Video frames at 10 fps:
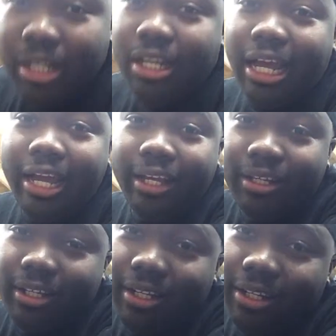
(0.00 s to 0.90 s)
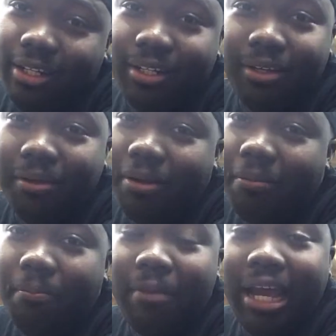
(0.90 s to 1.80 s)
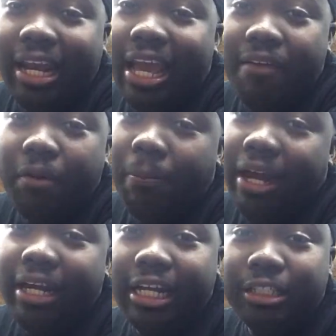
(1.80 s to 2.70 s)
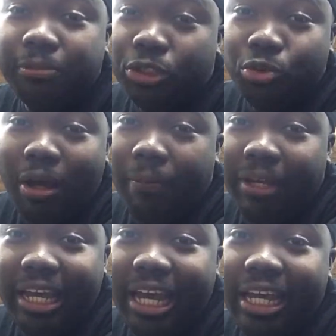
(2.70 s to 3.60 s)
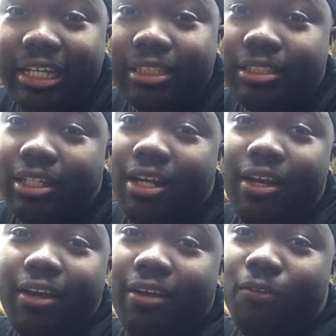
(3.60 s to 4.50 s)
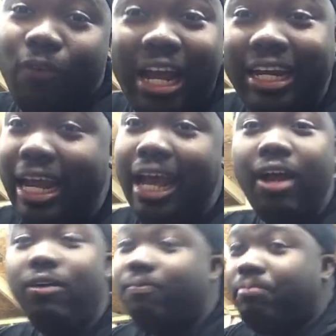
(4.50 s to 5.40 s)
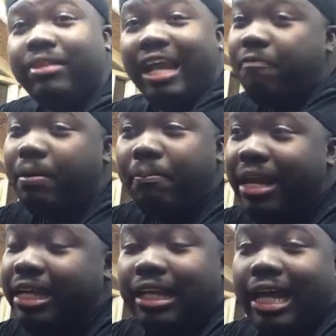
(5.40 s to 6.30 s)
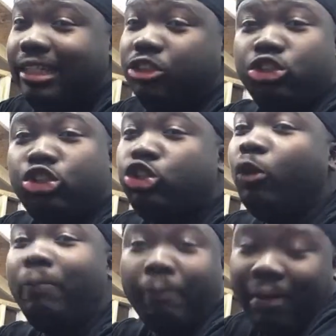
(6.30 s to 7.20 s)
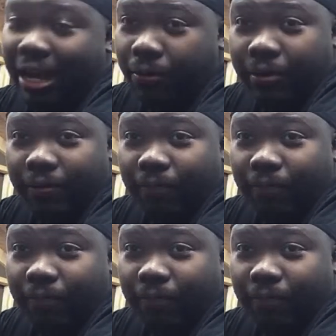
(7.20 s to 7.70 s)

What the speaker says: Like, man, everybody that has been swapping Ks right now, they've been making like stupid power.